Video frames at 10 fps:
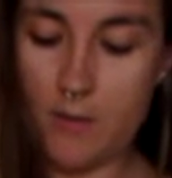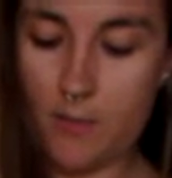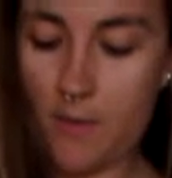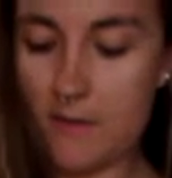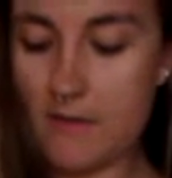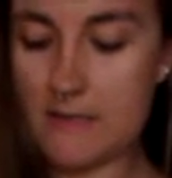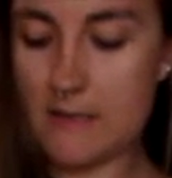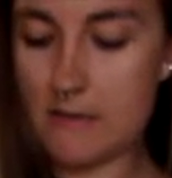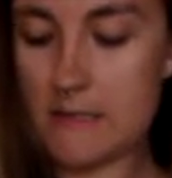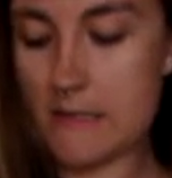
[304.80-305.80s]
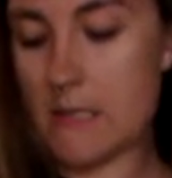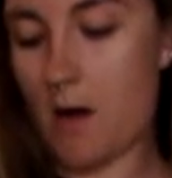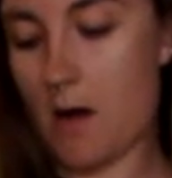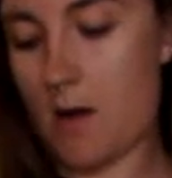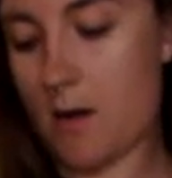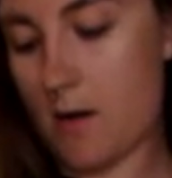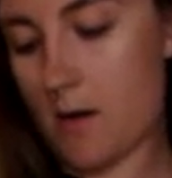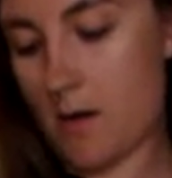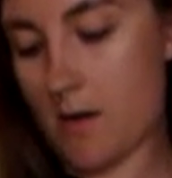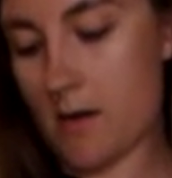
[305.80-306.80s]
Probably the delts is not
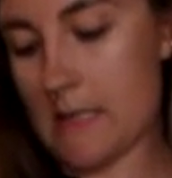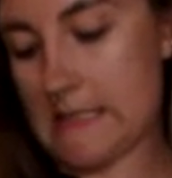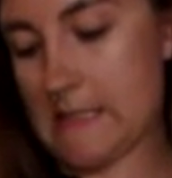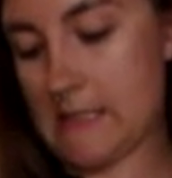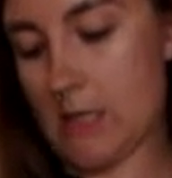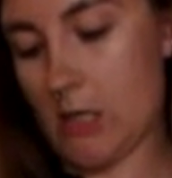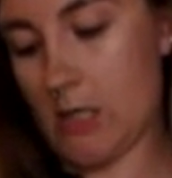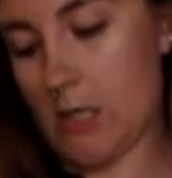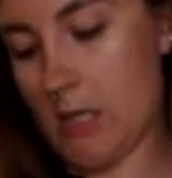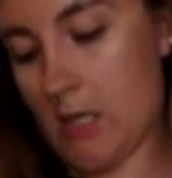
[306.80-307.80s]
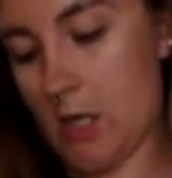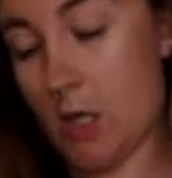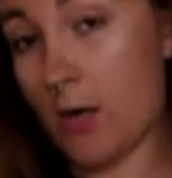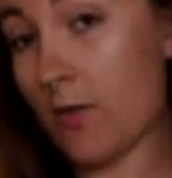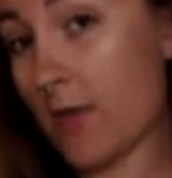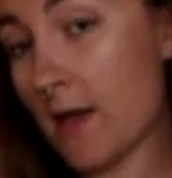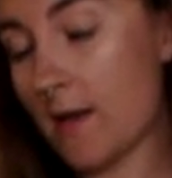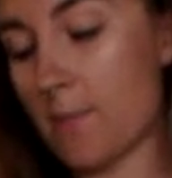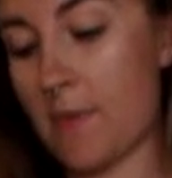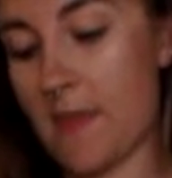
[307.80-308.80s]
necessarily a good
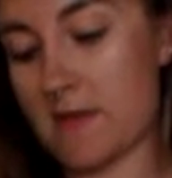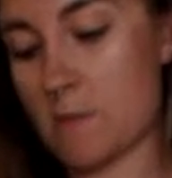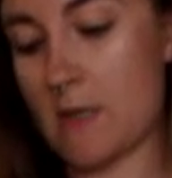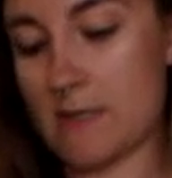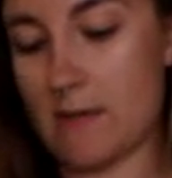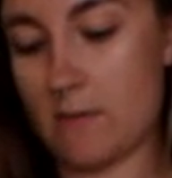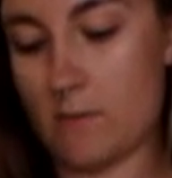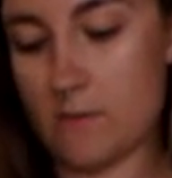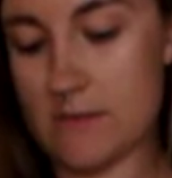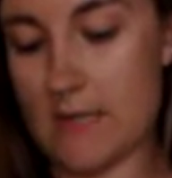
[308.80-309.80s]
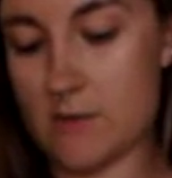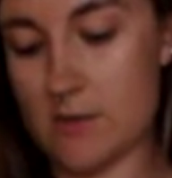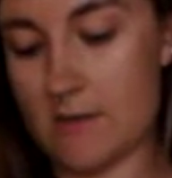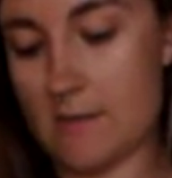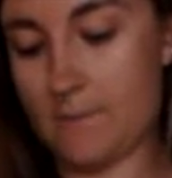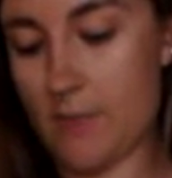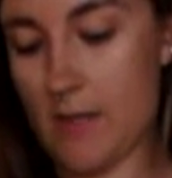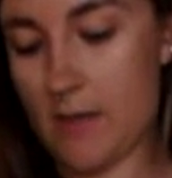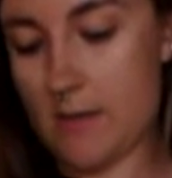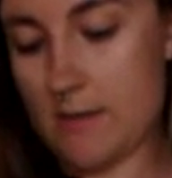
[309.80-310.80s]
thing, but that's where I tend to hold tension.
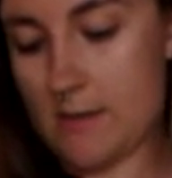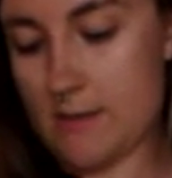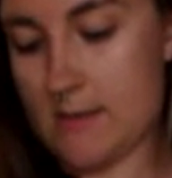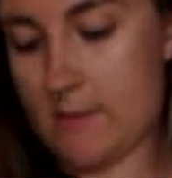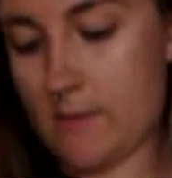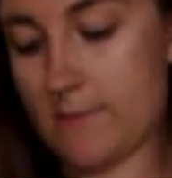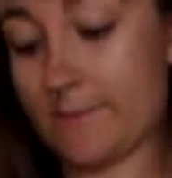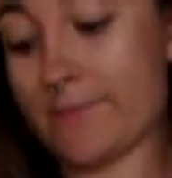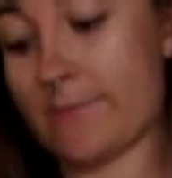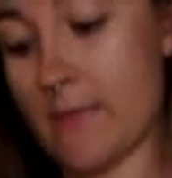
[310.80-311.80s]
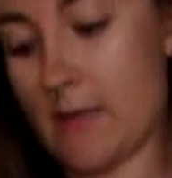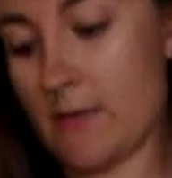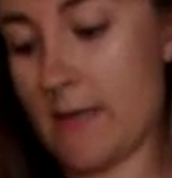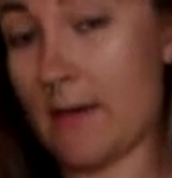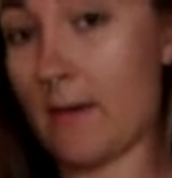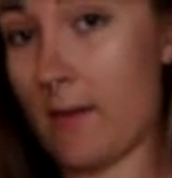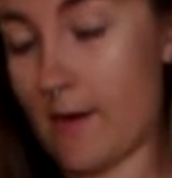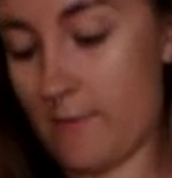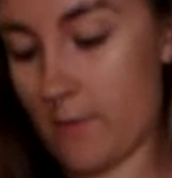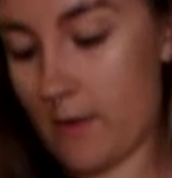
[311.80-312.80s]
So, you know, they get a lot
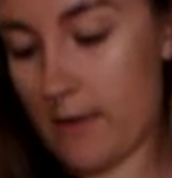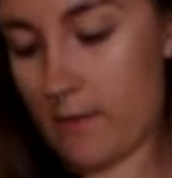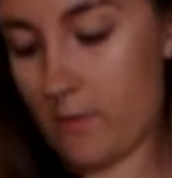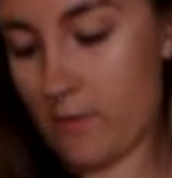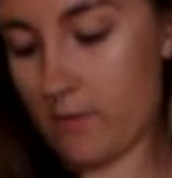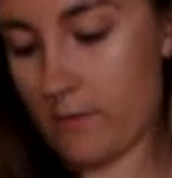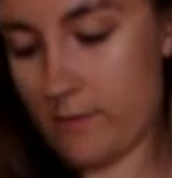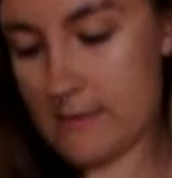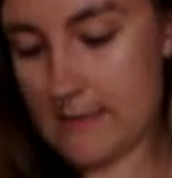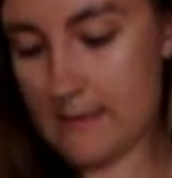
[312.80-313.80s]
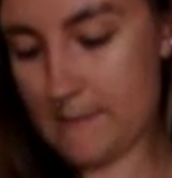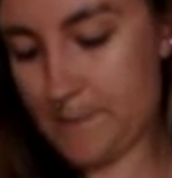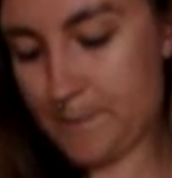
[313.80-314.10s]
of workout all the time.